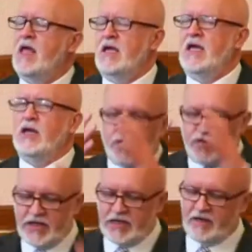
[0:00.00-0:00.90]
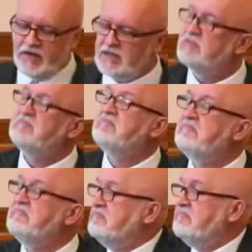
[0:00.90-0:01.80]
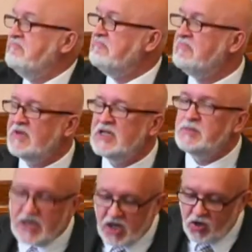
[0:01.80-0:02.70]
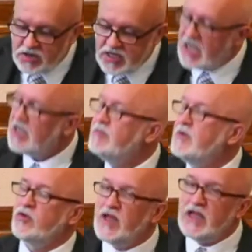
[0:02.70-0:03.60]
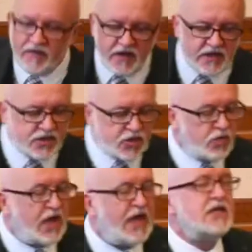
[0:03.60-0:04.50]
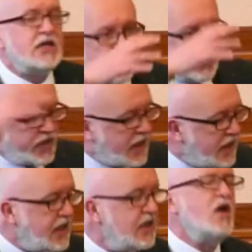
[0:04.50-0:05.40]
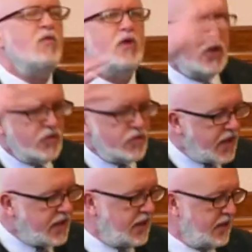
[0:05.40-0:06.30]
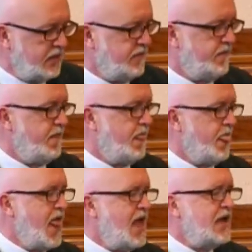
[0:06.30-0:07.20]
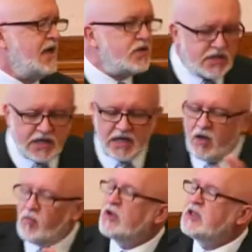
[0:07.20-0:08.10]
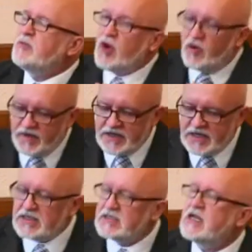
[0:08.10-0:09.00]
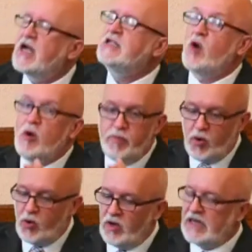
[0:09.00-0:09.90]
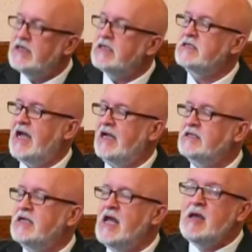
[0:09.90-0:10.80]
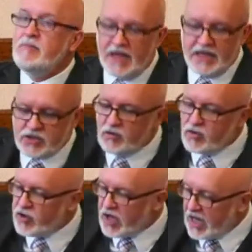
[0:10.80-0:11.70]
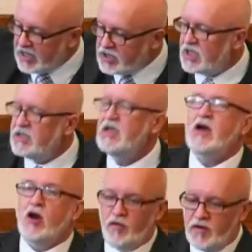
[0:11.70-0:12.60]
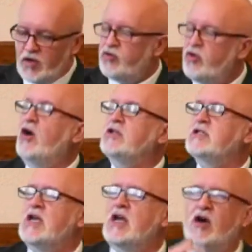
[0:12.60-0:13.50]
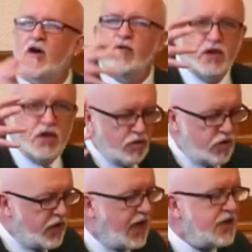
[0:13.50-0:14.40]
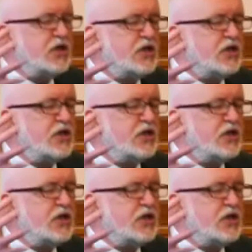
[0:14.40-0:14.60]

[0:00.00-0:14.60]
Are you thinking that it's been a long time? Are you thinking that it's too late? Are you thinking? What are you thinking? Now you see, what the prophet understands, what Paul understands, based on creation, on the cross, on the new creation,